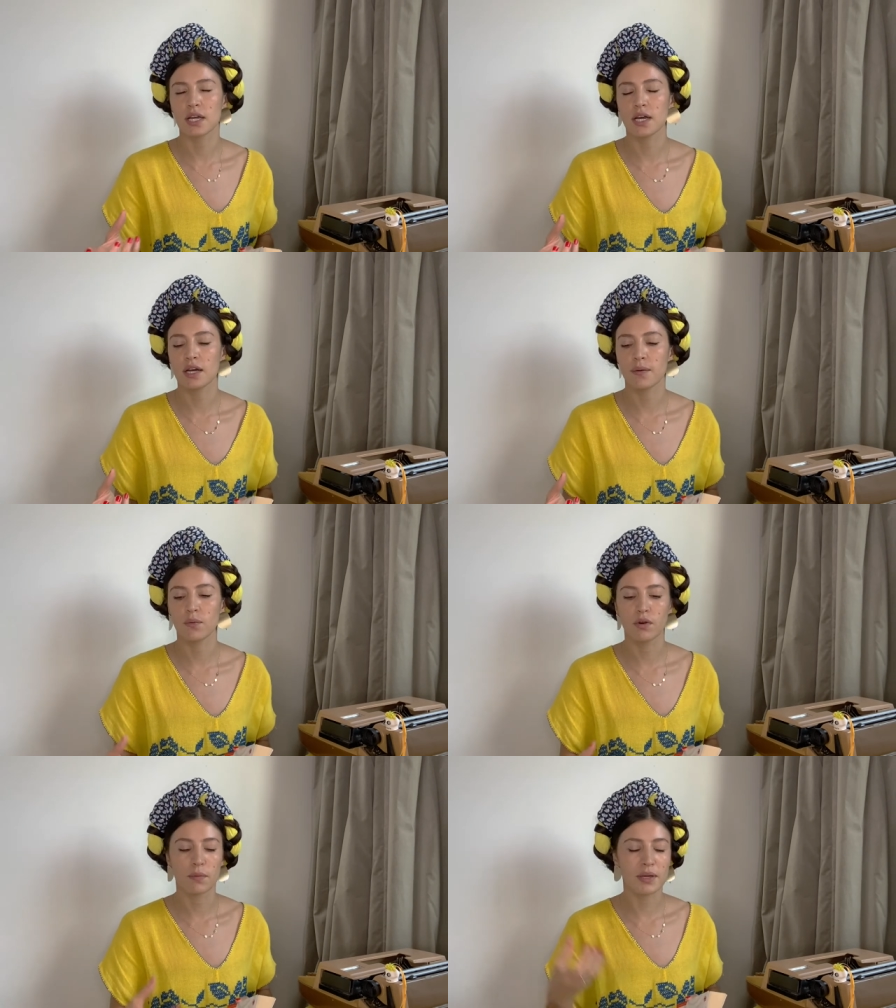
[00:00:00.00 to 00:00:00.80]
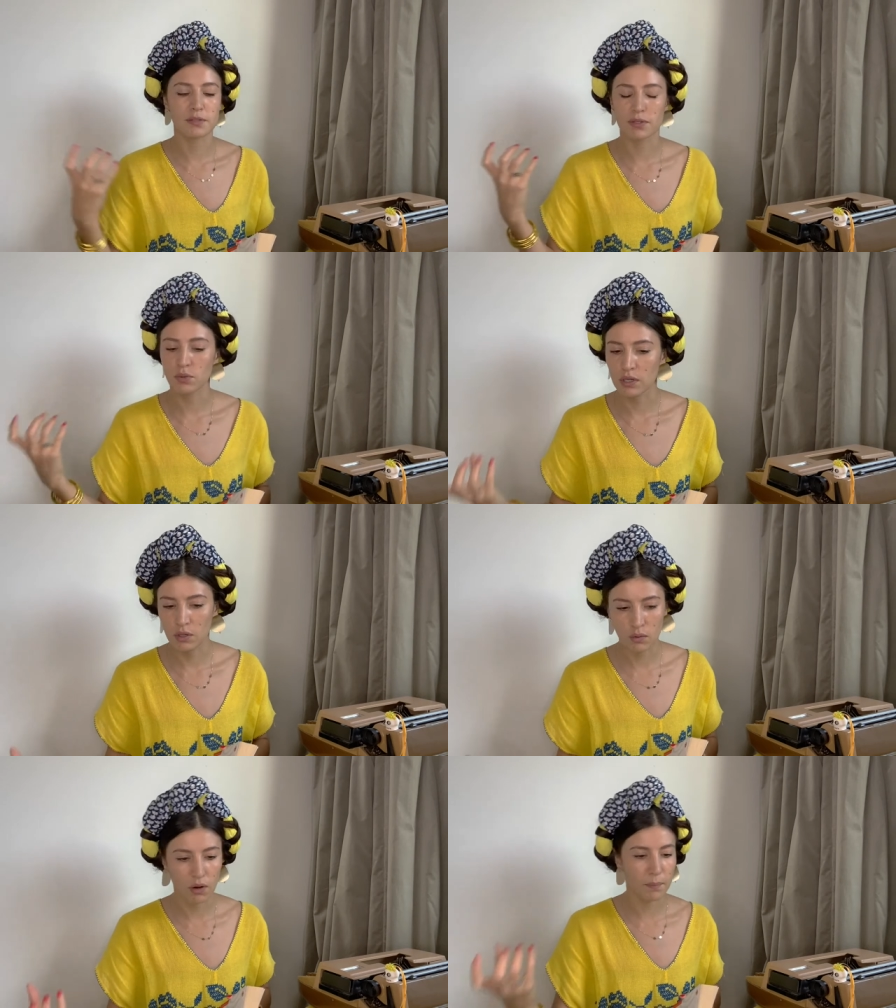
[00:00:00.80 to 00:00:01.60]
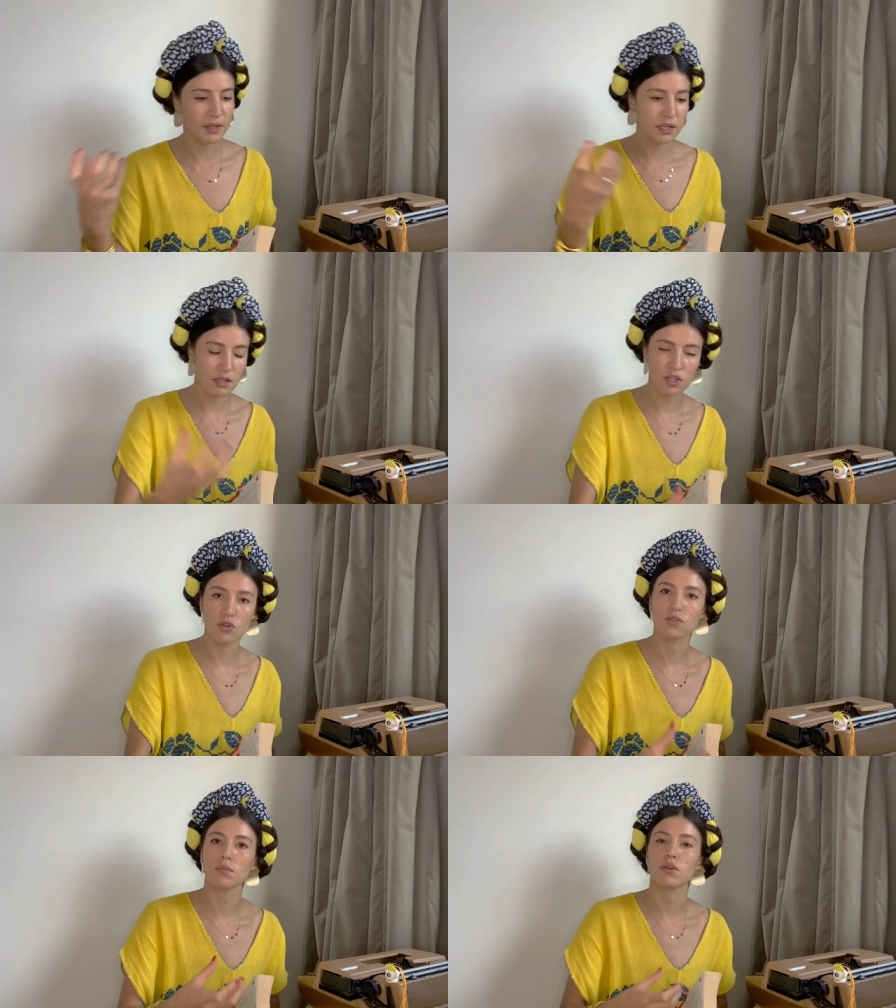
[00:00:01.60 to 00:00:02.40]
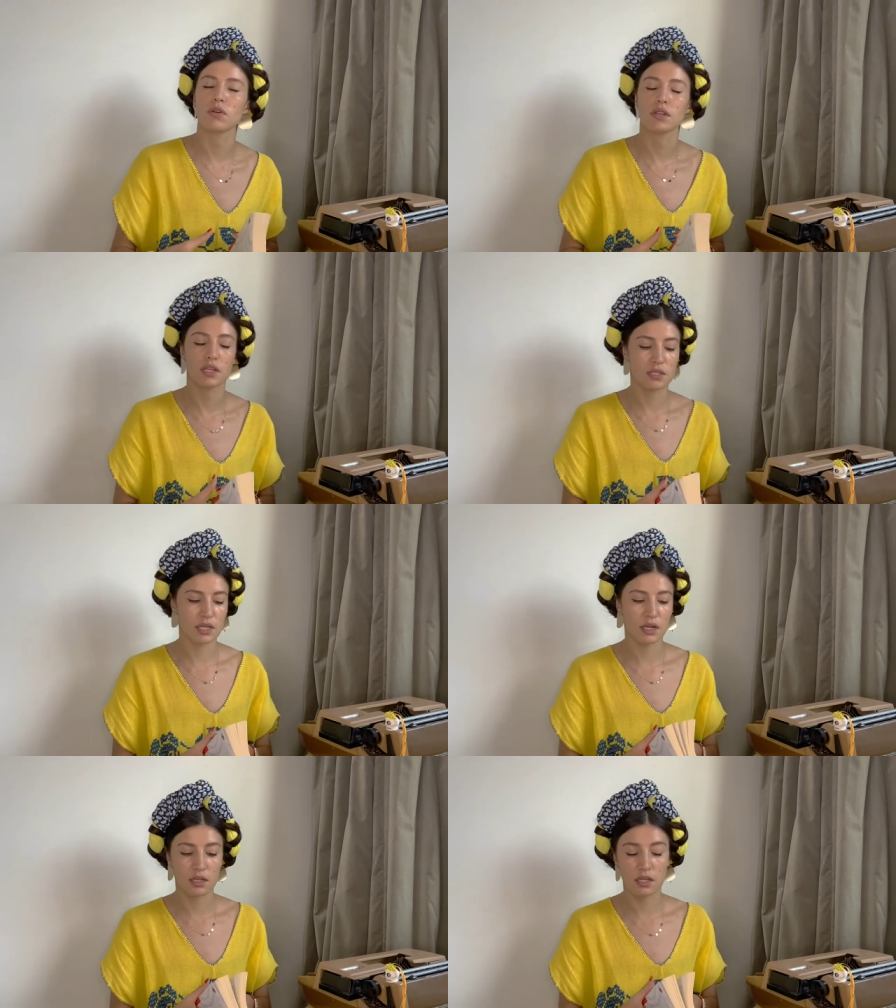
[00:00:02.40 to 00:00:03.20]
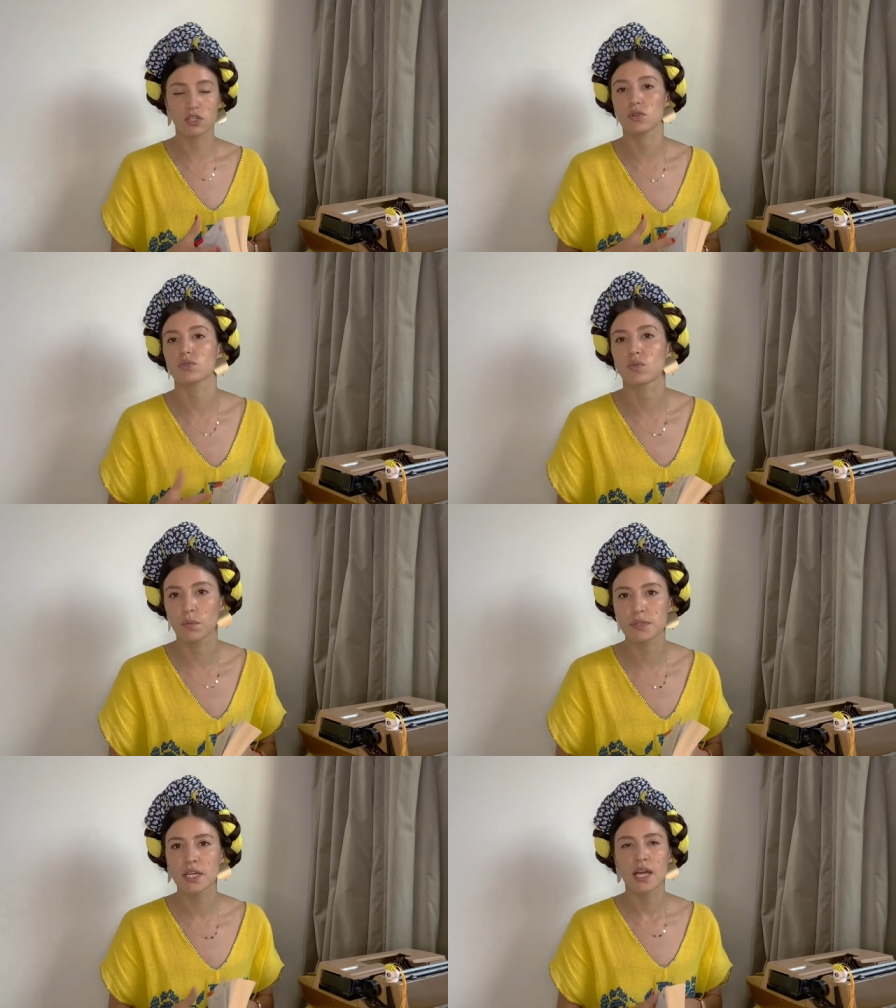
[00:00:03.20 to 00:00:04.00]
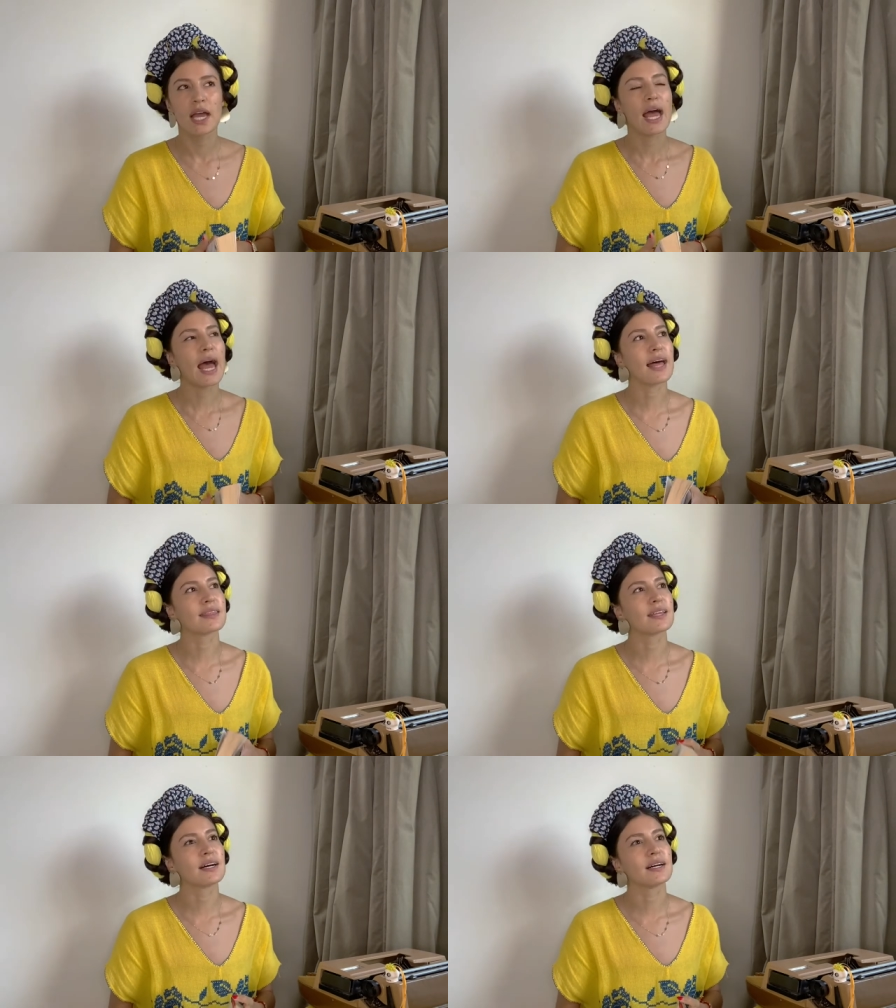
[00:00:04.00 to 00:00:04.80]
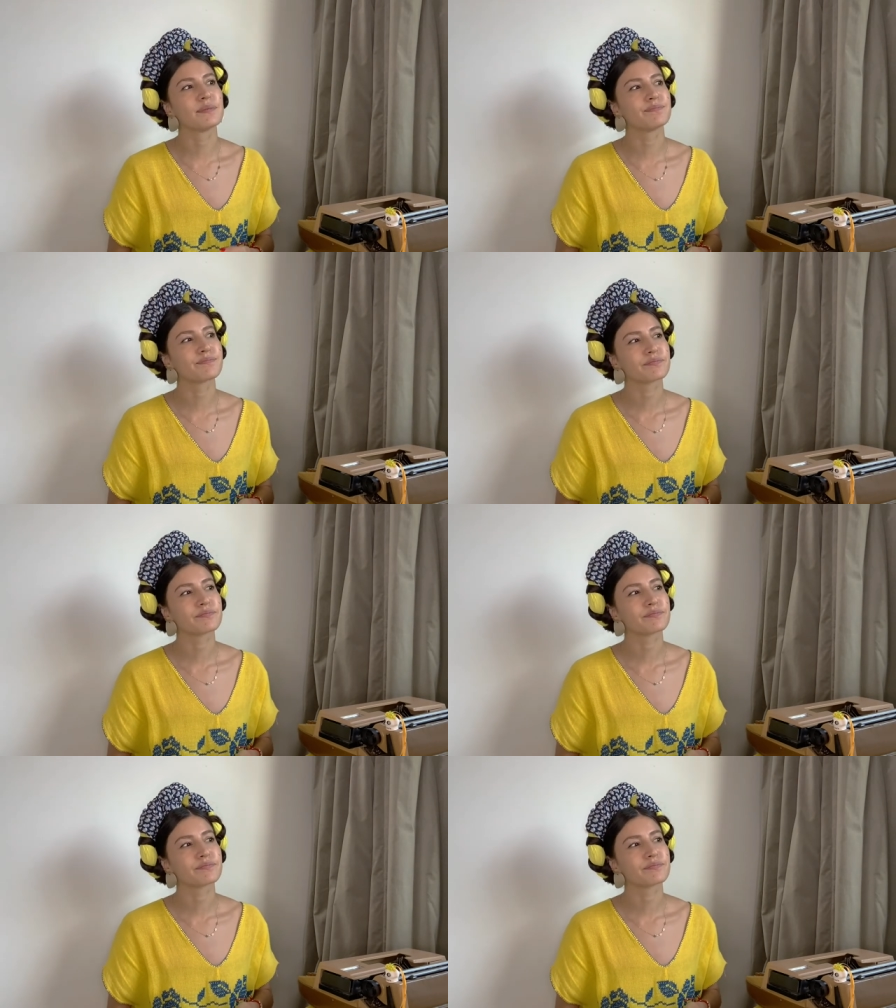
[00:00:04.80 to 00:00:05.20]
Uh, we're a mix between Europe and indigenous communities and indigenous groups, and um,